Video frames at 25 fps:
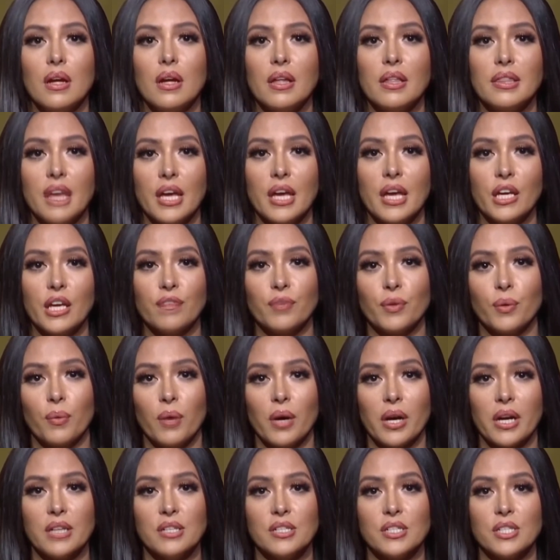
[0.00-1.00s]
Thank you for
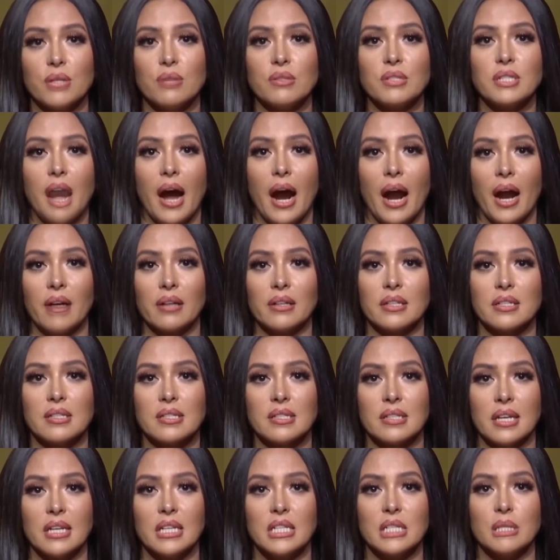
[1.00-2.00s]
working so
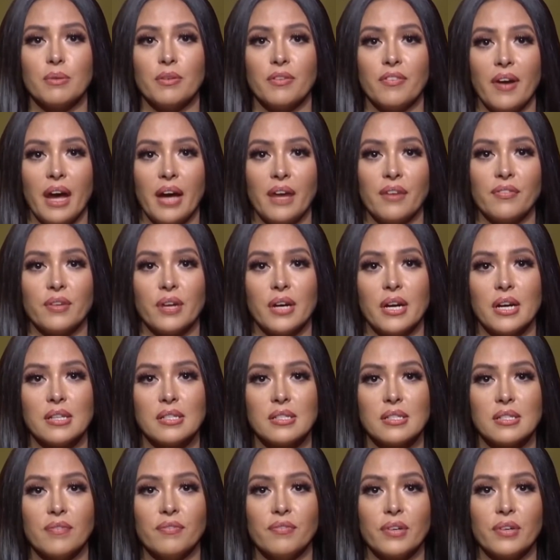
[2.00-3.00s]
tirelessly to provide for us
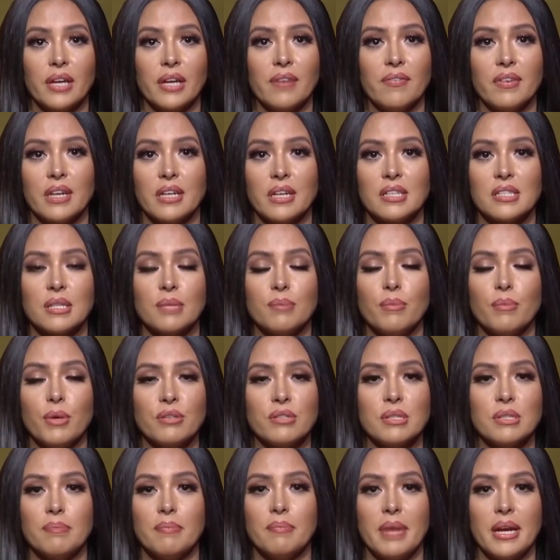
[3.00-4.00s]
and for giving us the most
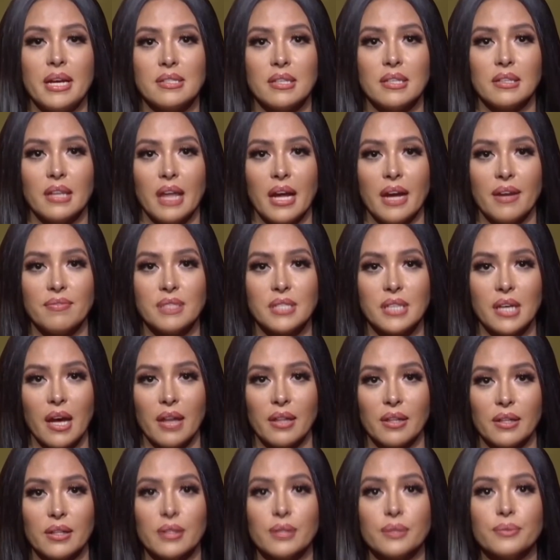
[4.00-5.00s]
amazing life
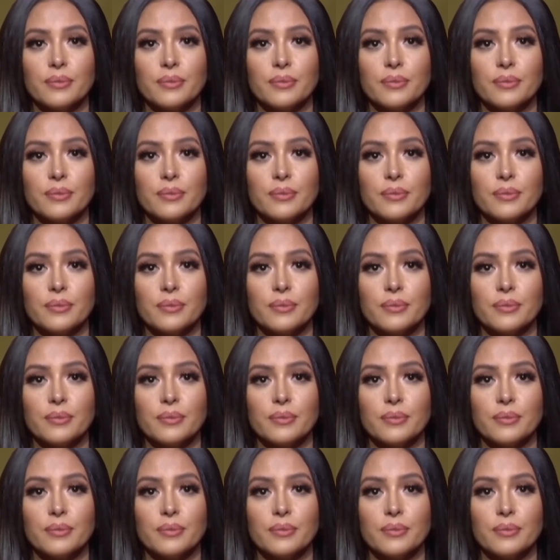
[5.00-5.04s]
together.